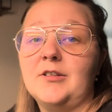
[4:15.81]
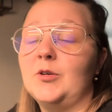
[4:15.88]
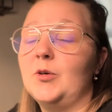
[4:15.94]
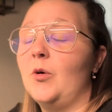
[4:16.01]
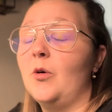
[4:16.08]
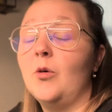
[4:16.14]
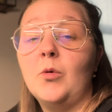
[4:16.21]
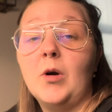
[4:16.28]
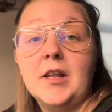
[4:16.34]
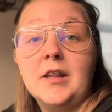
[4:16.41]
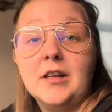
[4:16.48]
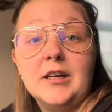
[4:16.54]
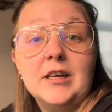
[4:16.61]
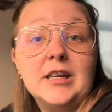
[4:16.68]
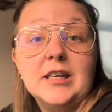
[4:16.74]
or when
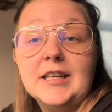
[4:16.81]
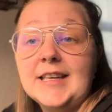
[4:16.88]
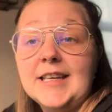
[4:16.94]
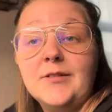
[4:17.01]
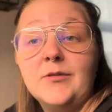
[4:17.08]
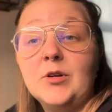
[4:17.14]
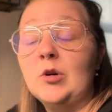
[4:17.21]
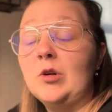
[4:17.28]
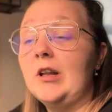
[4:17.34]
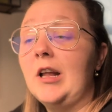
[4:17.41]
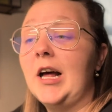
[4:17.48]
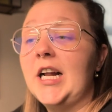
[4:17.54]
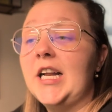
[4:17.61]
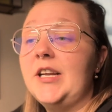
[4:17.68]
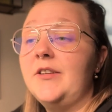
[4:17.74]
they're going to even go
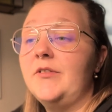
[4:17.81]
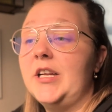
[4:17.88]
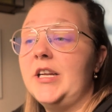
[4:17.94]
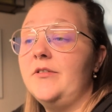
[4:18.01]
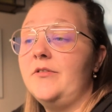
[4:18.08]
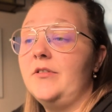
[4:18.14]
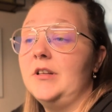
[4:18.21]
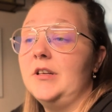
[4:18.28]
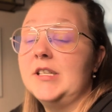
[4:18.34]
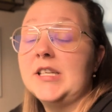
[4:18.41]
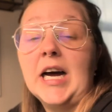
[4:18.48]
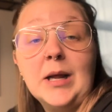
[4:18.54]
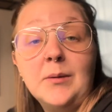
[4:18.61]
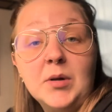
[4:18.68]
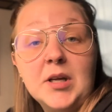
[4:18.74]
live, if the
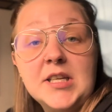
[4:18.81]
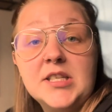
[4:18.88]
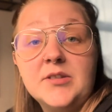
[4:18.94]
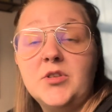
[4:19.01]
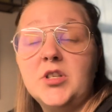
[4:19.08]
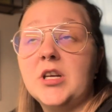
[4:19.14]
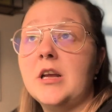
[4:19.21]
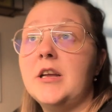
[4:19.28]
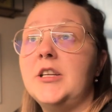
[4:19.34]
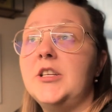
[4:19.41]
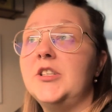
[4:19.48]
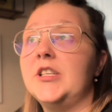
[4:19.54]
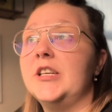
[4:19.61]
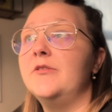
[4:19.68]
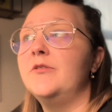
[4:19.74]
timelines have
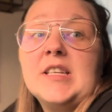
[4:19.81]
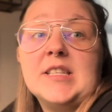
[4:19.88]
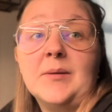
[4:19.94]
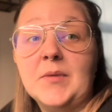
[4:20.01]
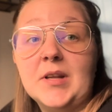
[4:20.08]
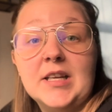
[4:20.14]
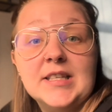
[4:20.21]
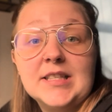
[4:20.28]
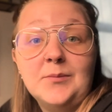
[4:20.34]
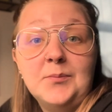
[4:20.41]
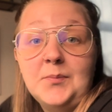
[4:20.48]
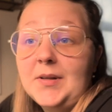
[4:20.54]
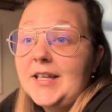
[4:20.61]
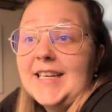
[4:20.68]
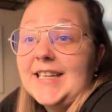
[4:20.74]
changed, if something is
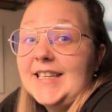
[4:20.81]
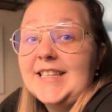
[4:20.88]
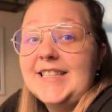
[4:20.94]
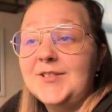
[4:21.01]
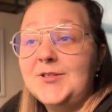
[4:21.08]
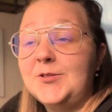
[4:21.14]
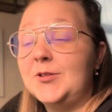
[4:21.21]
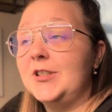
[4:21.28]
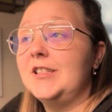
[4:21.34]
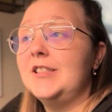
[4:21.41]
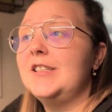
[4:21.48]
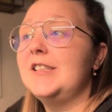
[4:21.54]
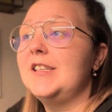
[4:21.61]
completely different